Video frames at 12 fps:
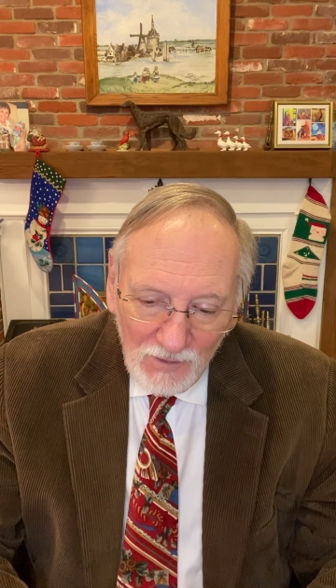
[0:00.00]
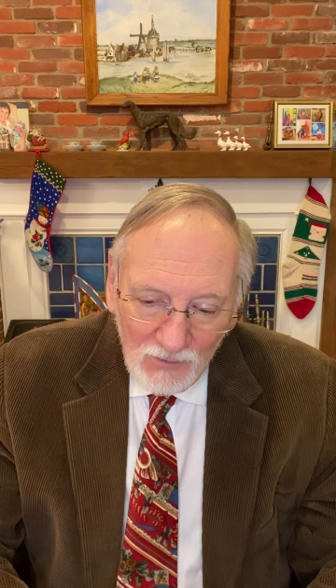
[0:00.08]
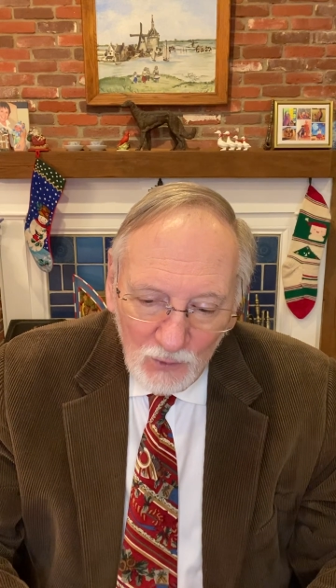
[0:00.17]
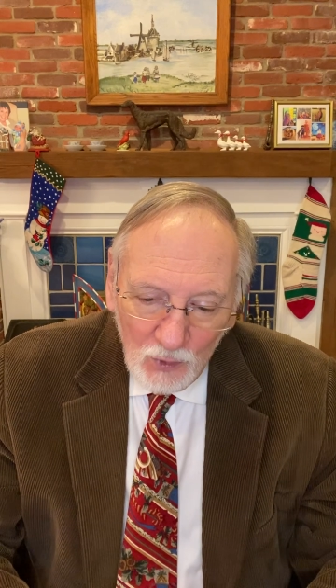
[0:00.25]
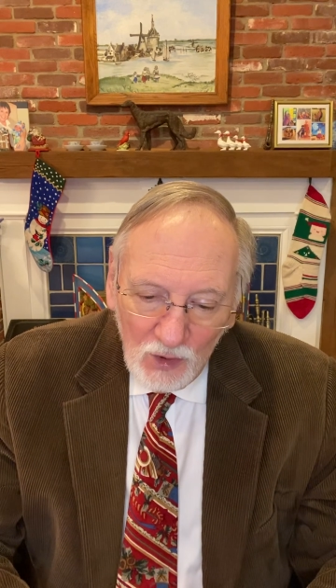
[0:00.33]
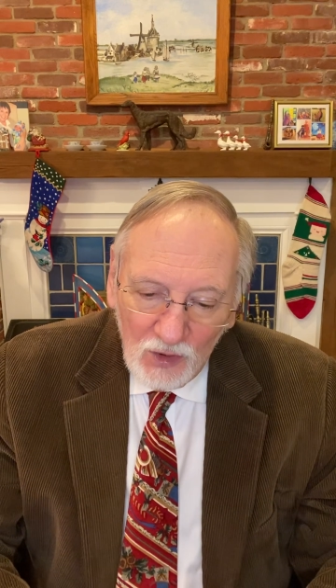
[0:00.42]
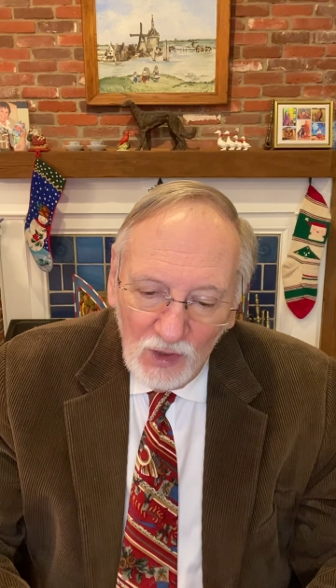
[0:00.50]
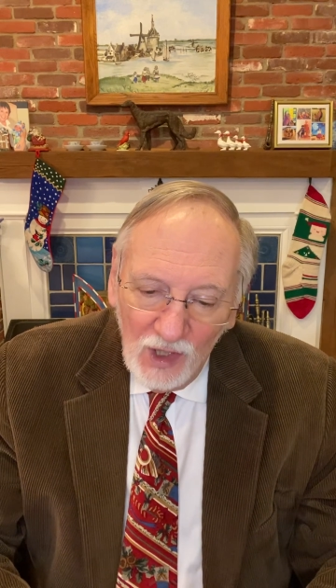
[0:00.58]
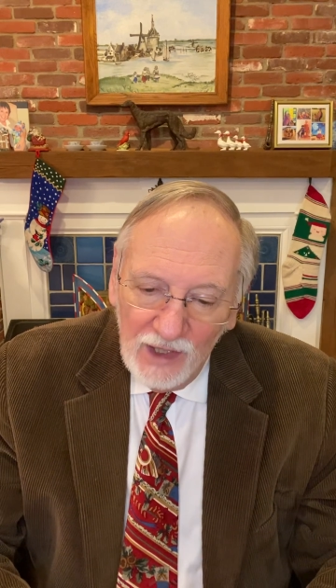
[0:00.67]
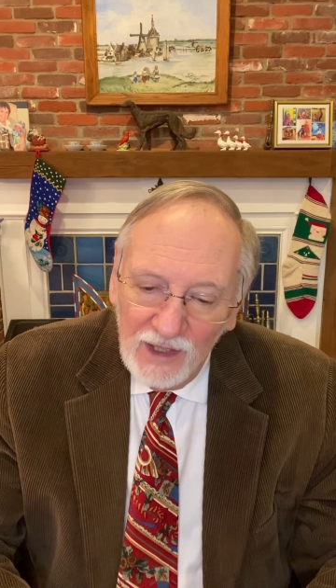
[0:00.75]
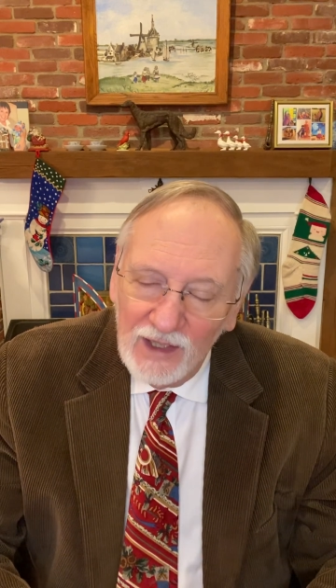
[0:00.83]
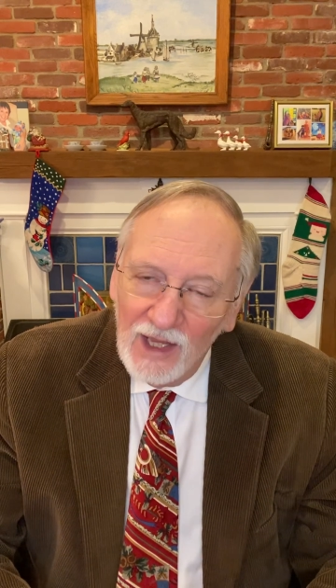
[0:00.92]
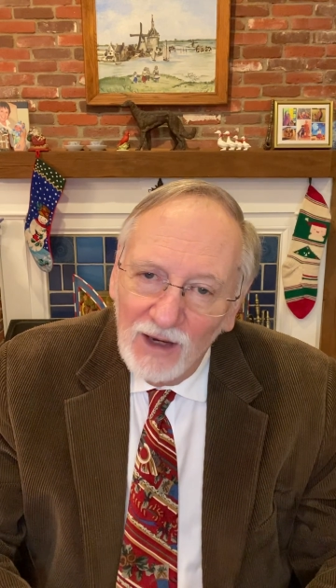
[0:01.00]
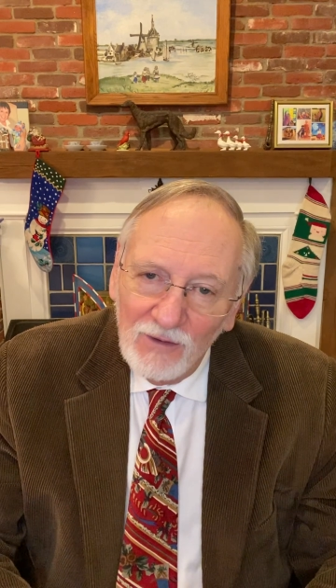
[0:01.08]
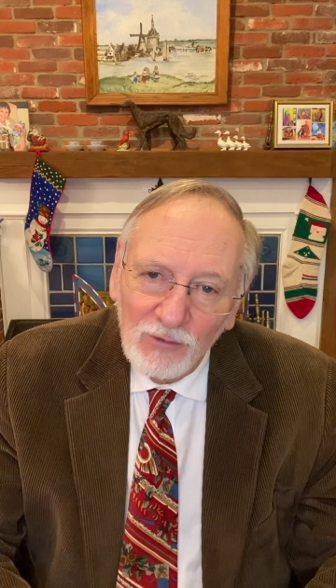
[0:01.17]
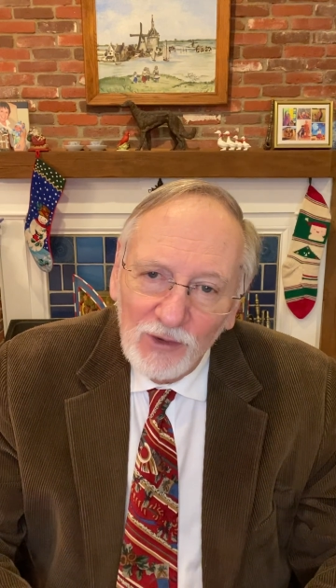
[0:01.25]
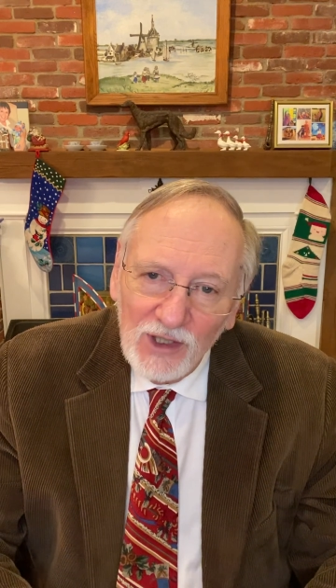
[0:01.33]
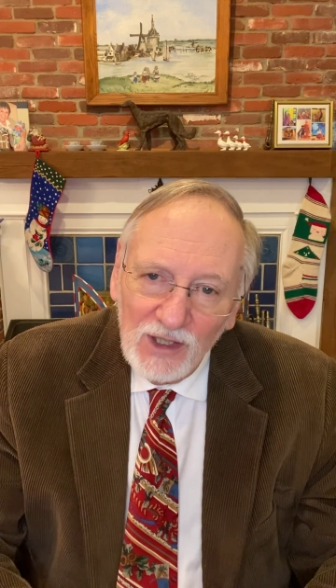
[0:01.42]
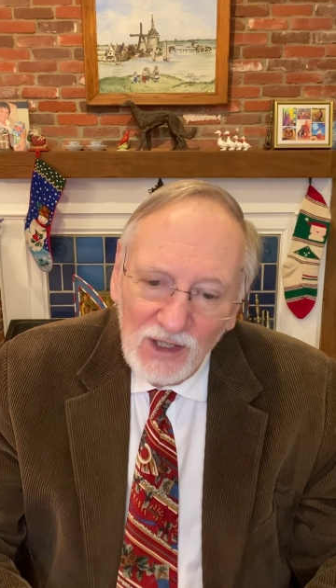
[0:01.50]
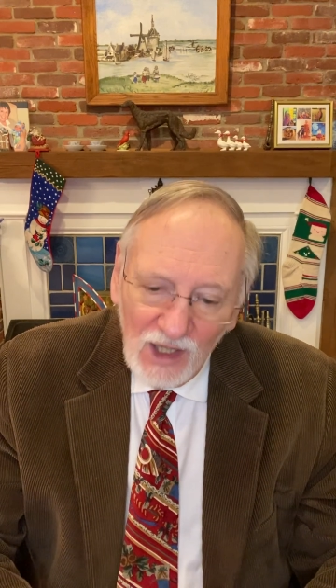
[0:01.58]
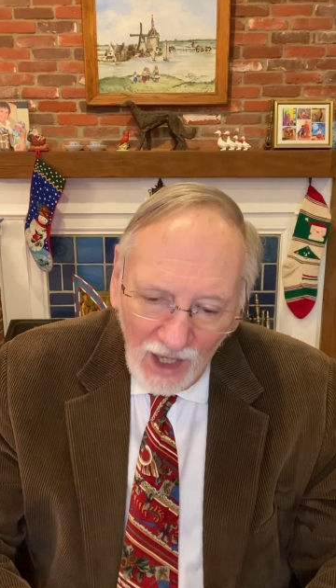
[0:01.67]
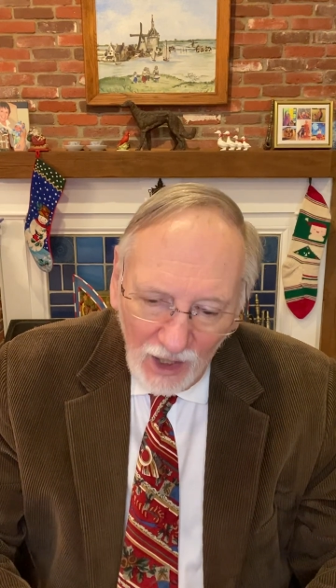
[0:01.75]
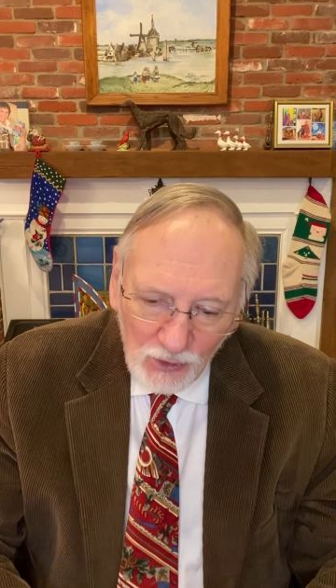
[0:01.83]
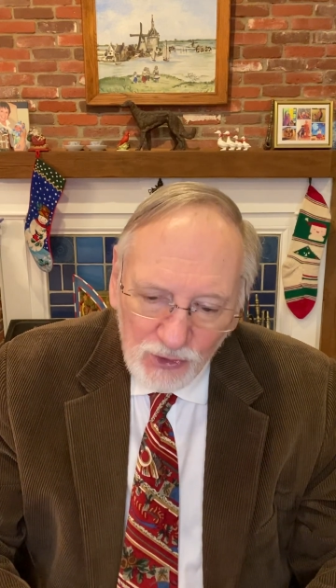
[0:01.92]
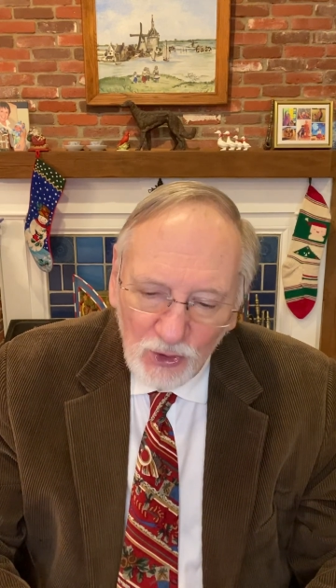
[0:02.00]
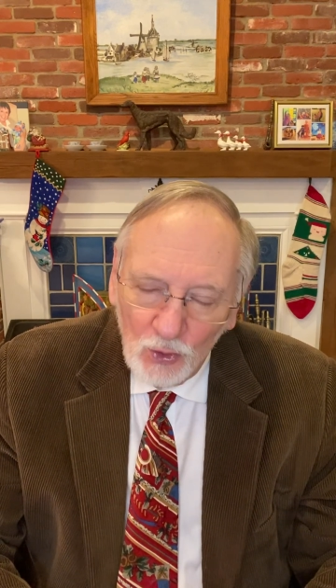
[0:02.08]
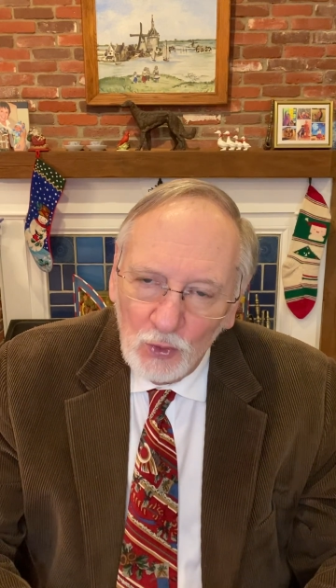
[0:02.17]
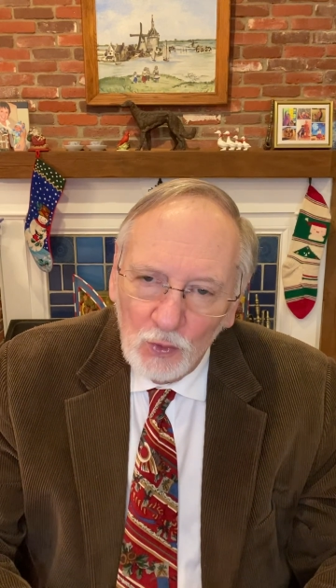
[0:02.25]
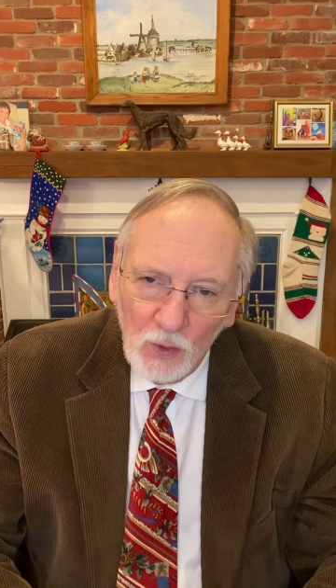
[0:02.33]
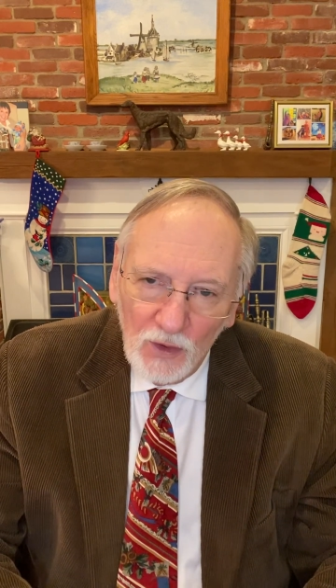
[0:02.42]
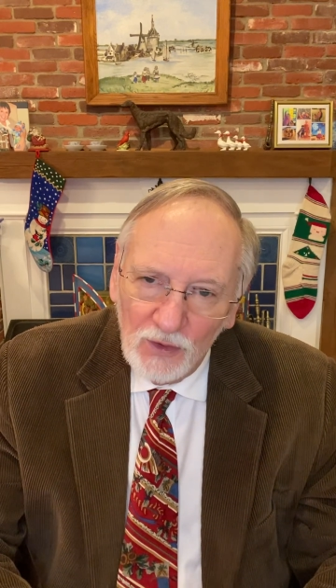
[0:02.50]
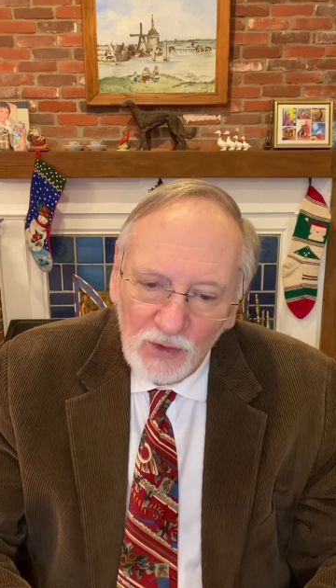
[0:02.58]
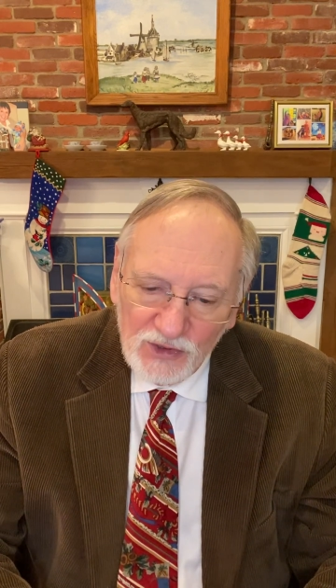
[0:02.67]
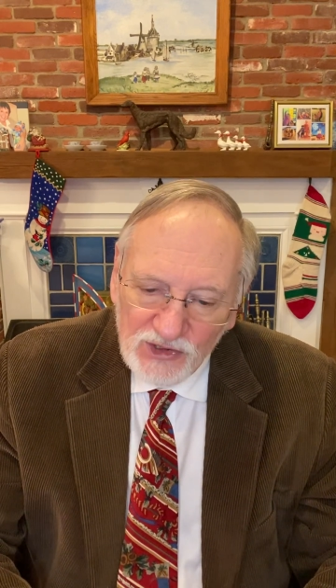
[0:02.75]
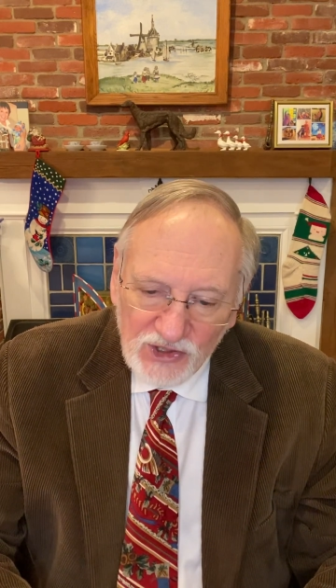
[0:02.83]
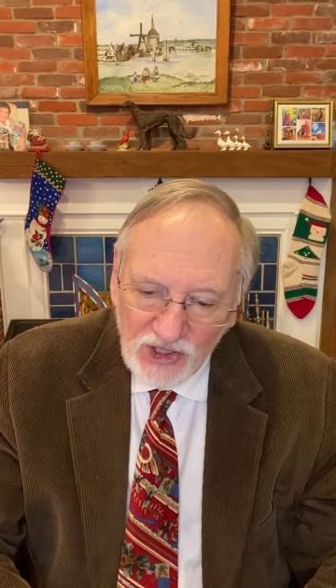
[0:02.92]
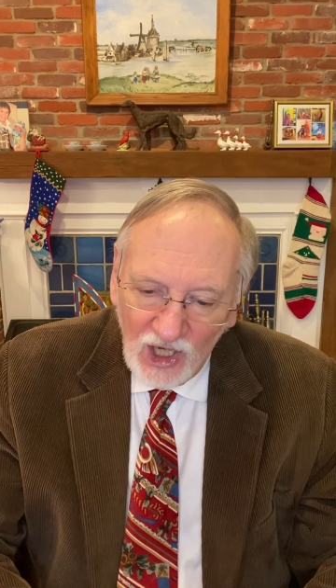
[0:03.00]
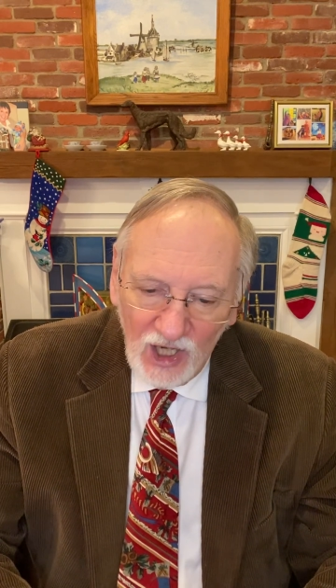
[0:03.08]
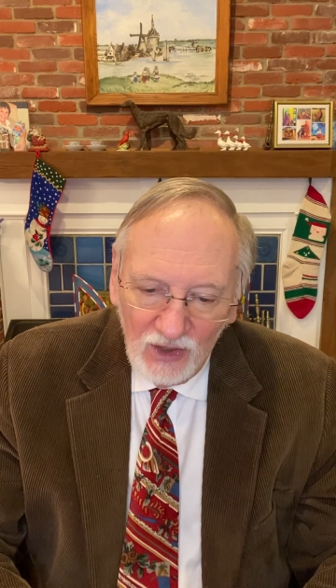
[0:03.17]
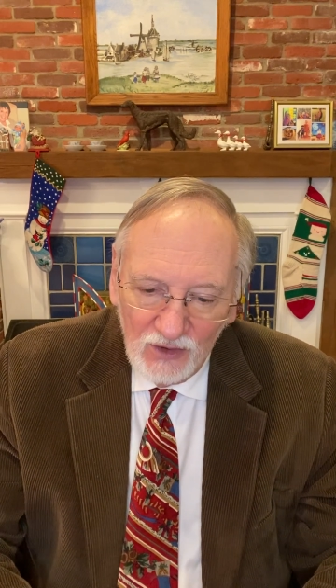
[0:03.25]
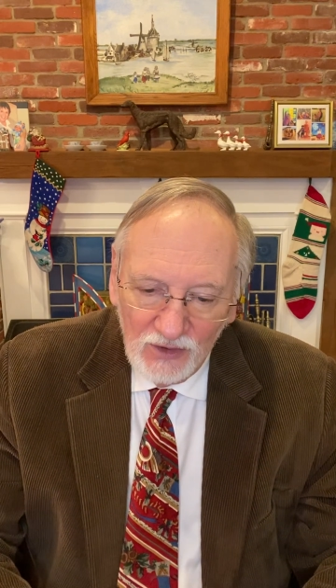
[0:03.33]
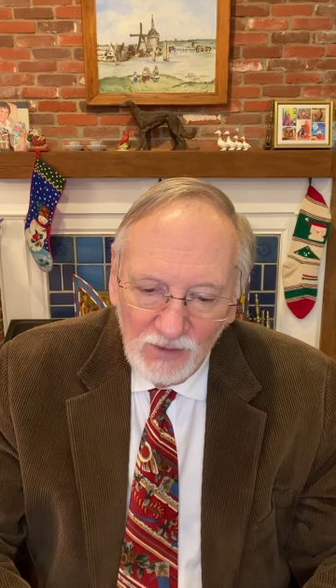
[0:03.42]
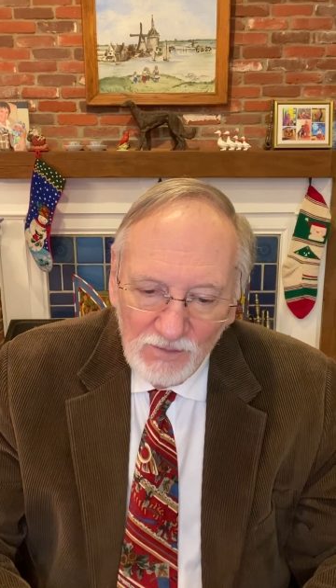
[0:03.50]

will hit every household where there is a child.